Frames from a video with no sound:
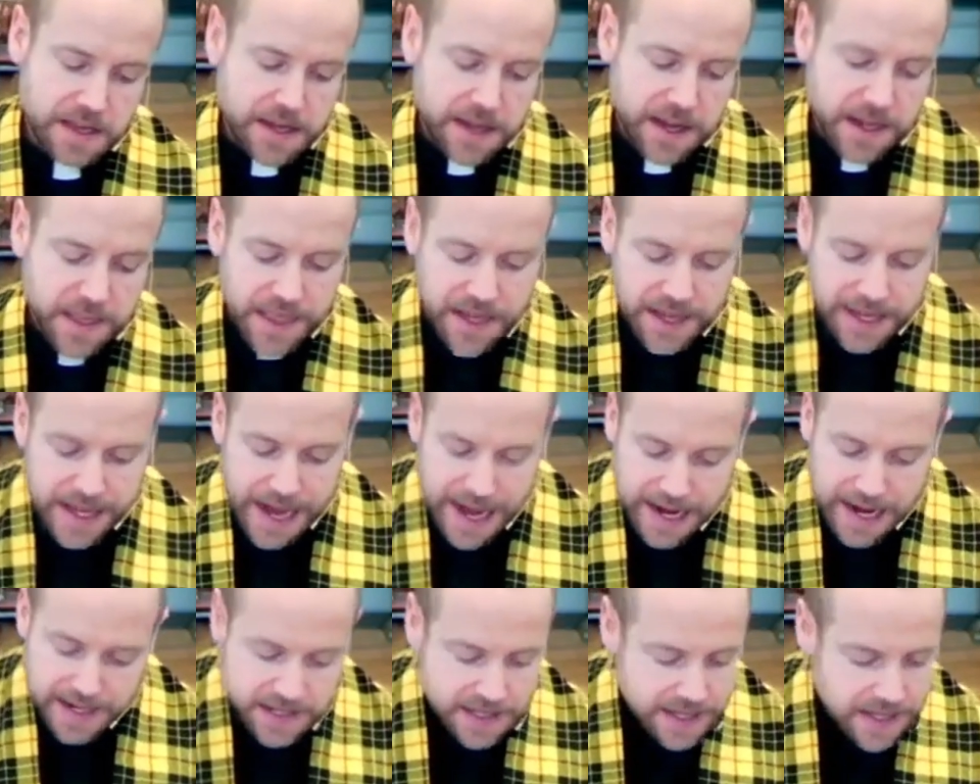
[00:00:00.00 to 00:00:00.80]
And then
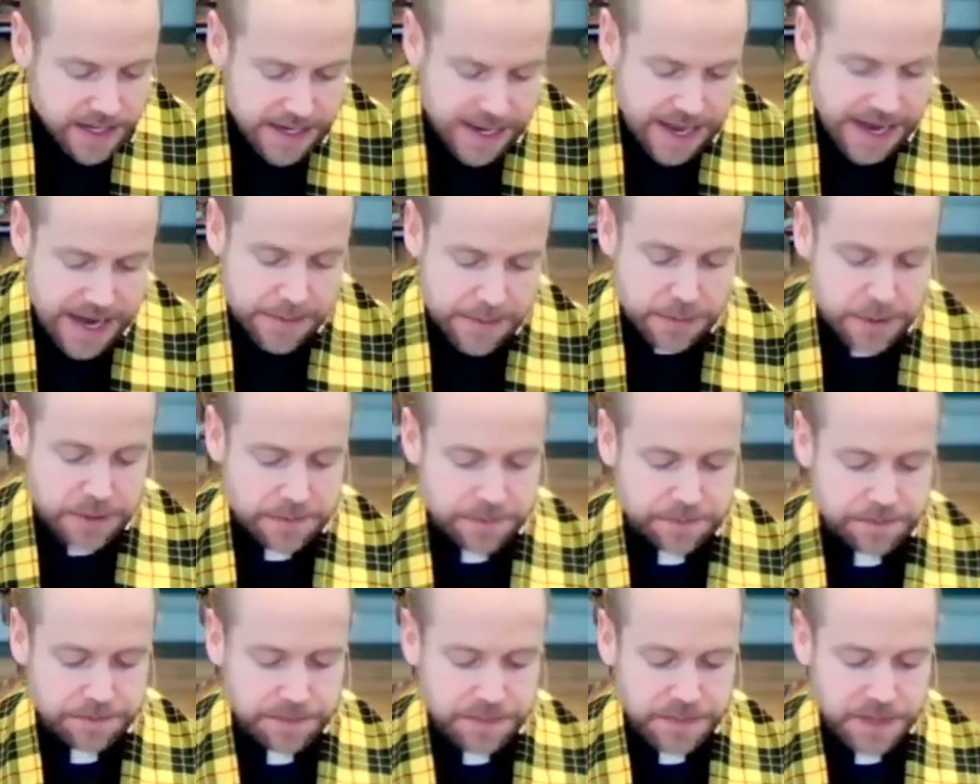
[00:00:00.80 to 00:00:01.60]
God said to
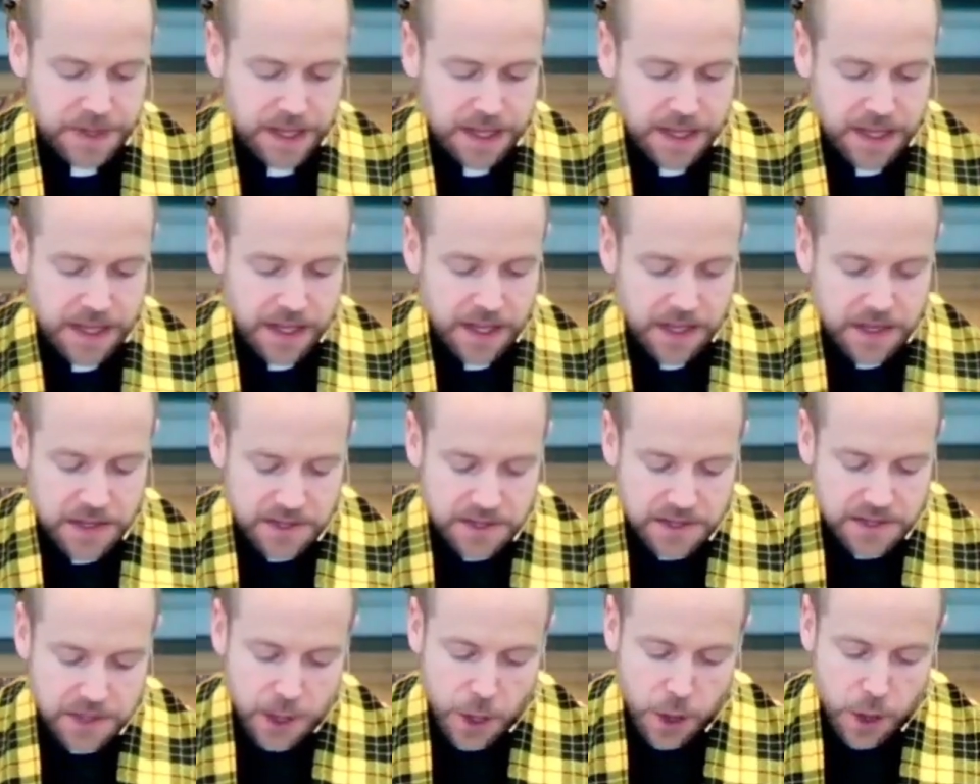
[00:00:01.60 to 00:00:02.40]
Abram,
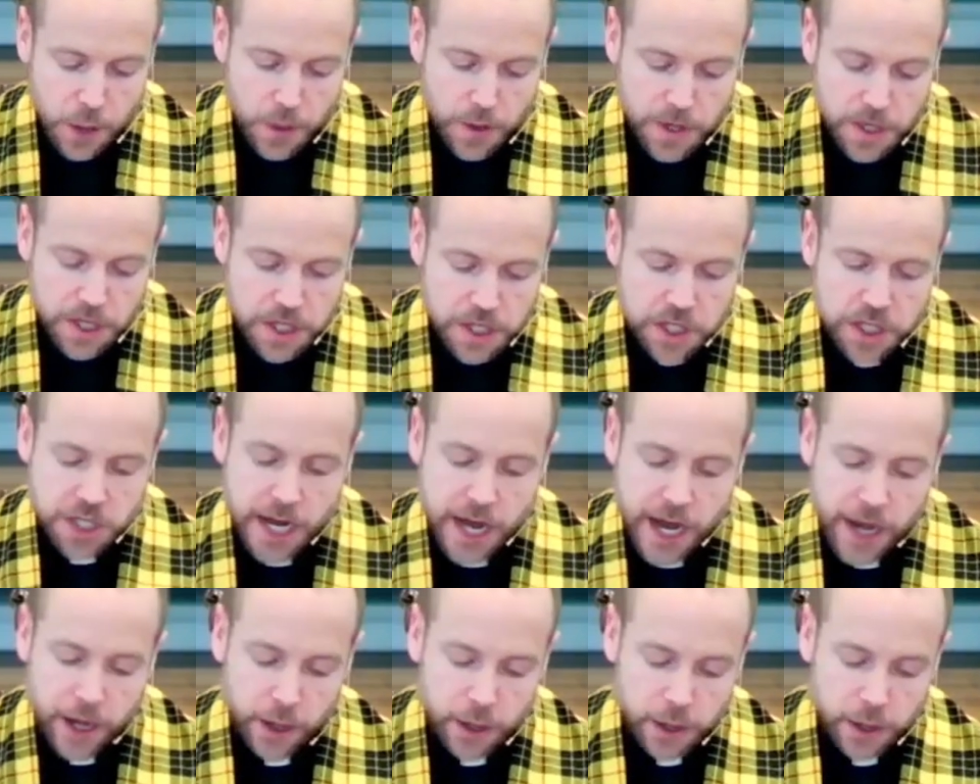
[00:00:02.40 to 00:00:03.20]
"So
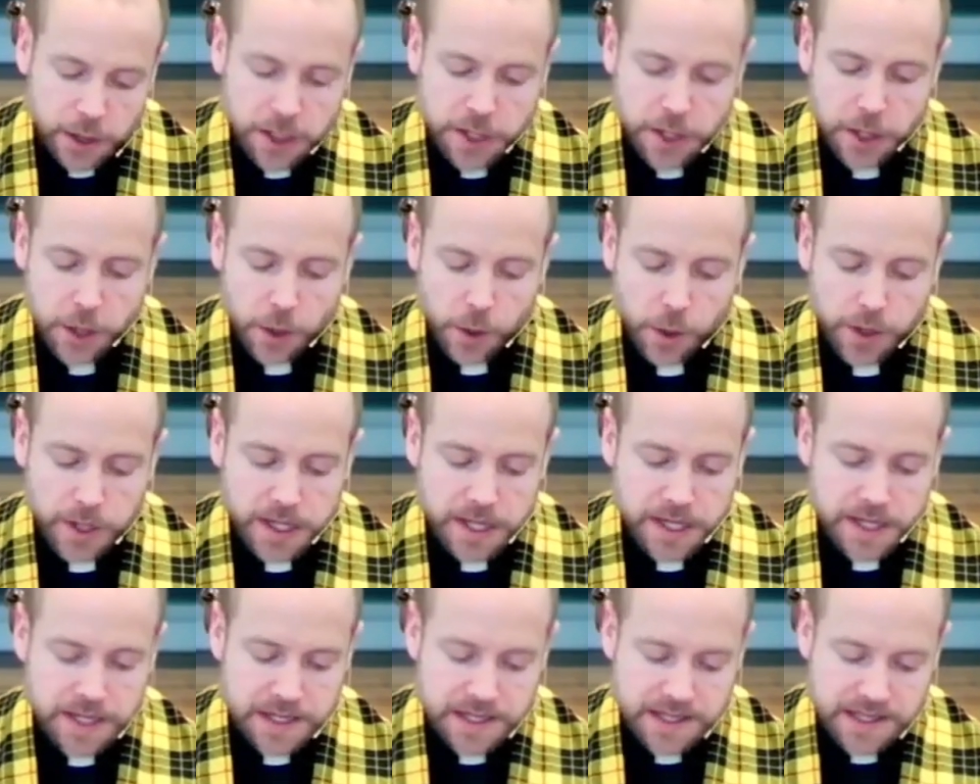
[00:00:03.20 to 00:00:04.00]
shall
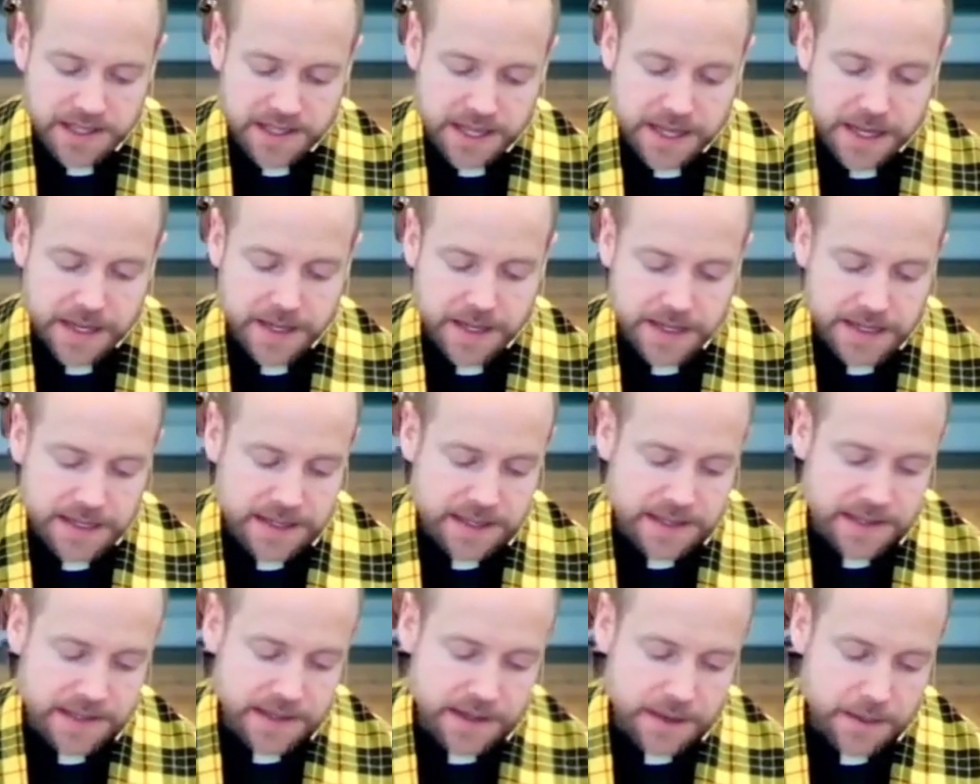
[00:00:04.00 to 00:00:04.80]
your
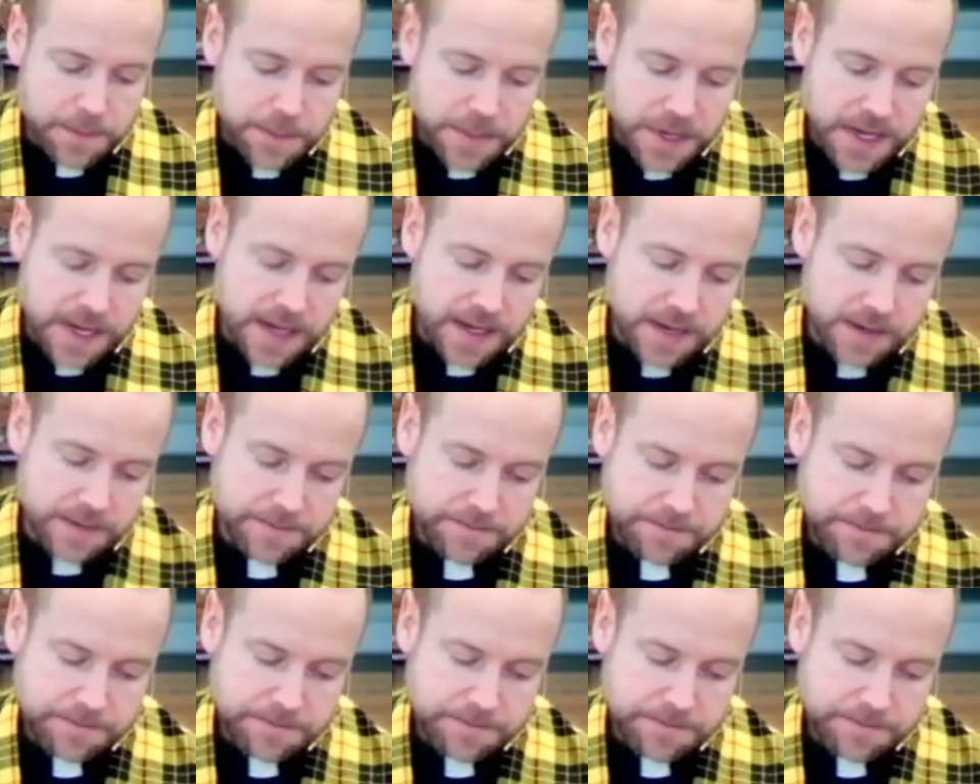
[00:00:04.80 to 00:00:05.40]
descendants be."